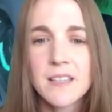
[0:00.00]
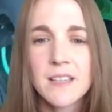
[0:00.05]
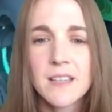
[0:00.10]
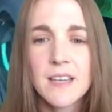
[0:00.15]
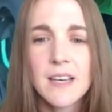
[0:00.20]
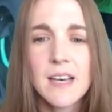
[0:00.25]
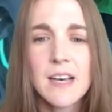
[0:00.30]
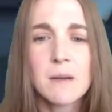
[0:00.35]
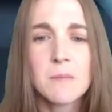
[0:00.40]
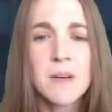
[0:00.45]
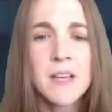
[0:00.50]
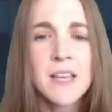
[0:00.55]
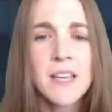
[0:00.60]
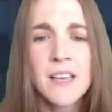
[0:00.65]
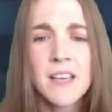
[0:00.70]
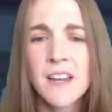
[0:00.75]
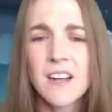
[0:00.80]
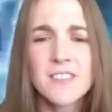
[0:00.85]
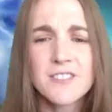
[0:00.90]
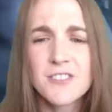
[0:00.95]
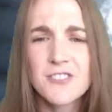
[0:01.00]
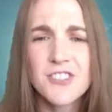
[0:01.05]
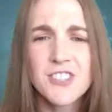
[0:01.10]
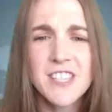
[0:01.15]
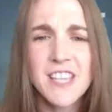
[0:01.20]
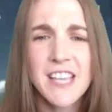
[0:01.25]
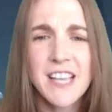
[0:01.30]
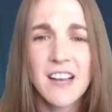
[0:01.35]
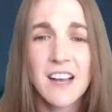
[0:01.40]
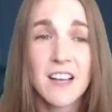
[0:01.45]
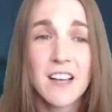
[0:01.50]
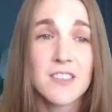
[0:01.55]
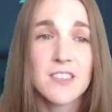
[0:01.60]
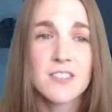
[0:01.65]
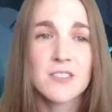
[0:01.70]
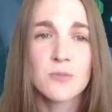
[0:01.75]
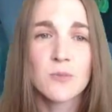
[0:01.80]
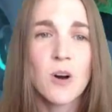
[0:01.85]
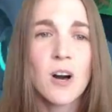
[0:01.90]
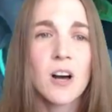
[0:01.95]
And also just like on
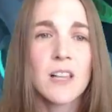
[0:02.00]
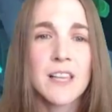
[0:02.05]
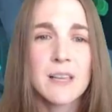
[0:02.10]
this wall,